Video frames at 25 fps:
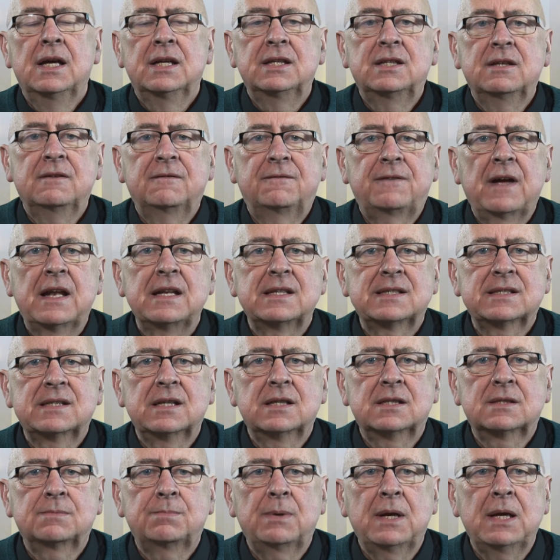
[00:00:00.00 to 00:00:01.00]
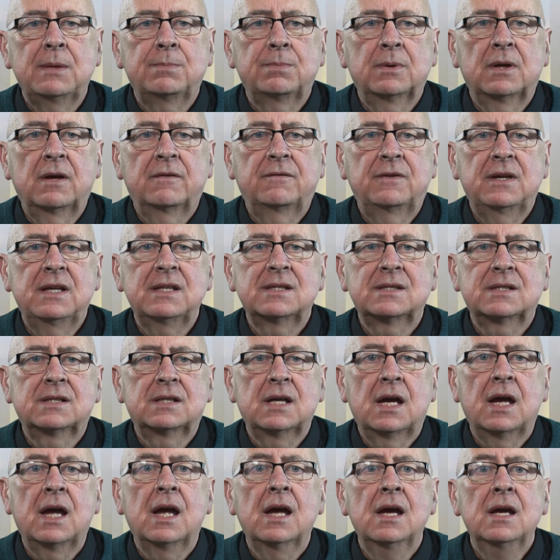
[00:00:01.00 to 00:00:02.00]
and defenceless people of his
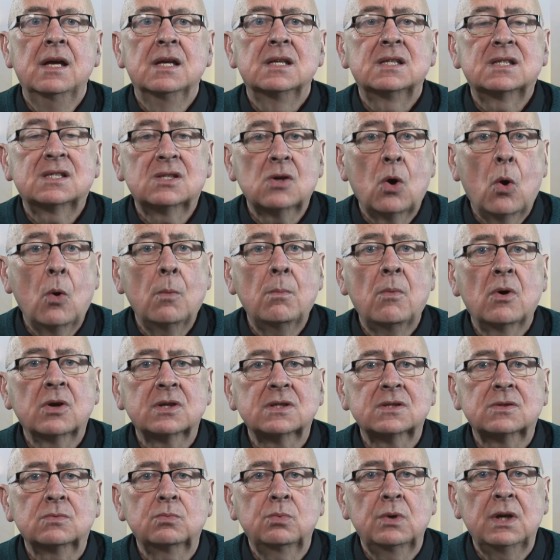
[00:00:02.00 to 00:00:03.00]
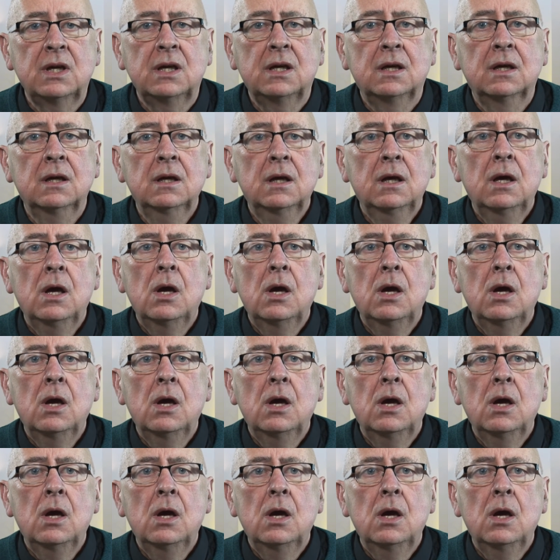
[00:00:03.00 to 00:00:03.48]
day, so must we.